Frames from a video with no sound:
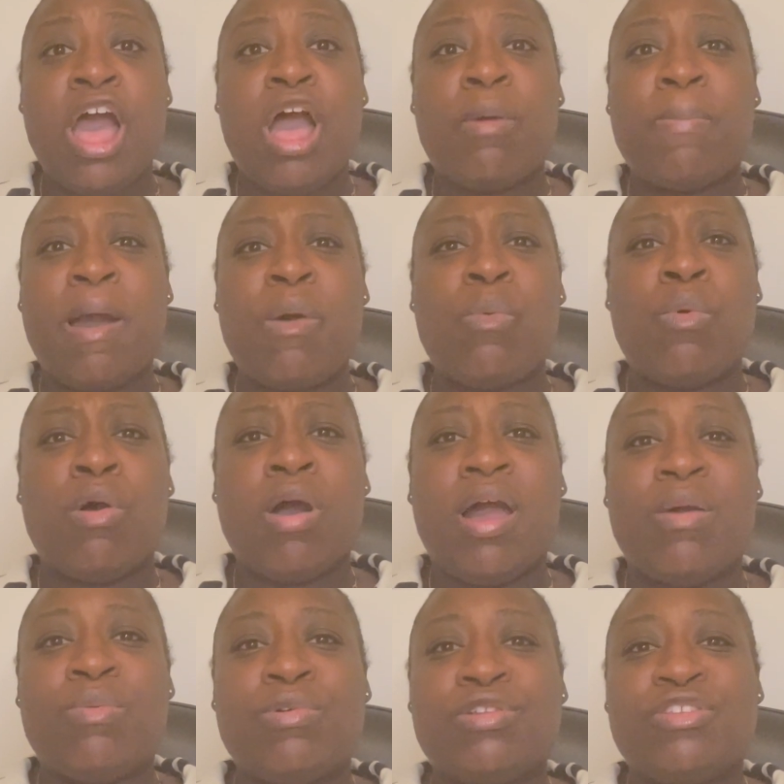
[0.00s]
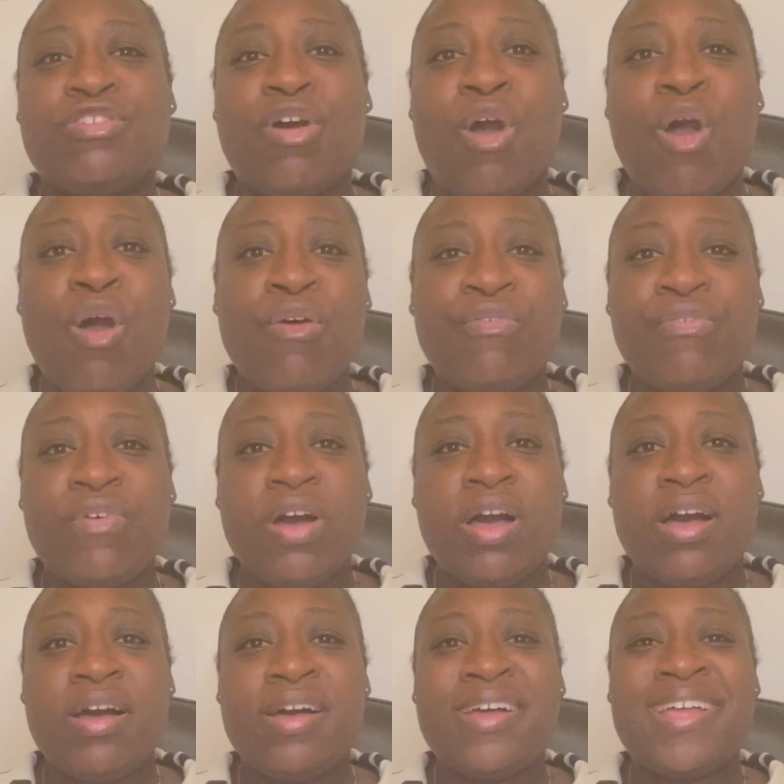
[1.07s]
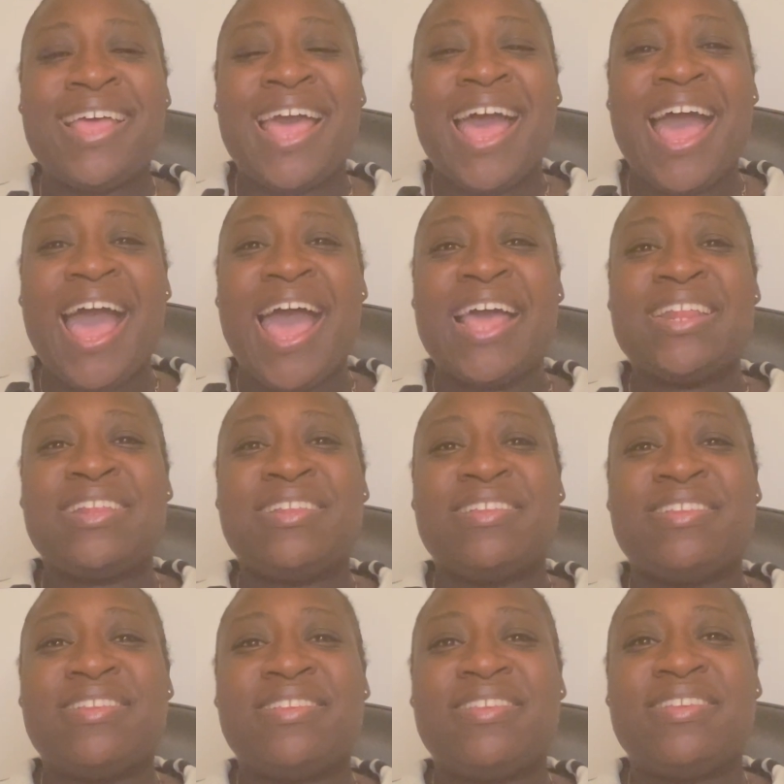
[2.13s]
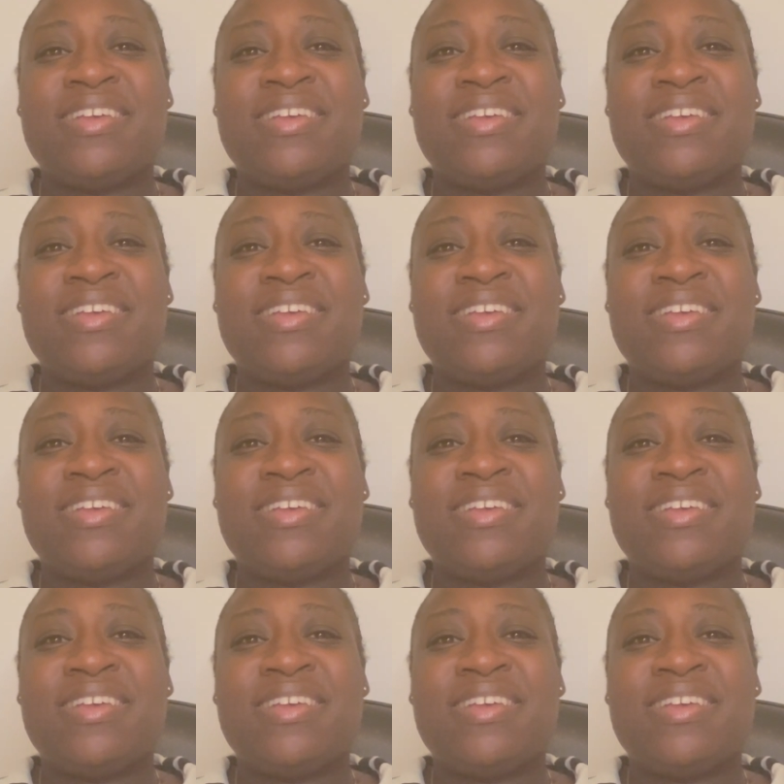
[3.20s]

about what I want to offer and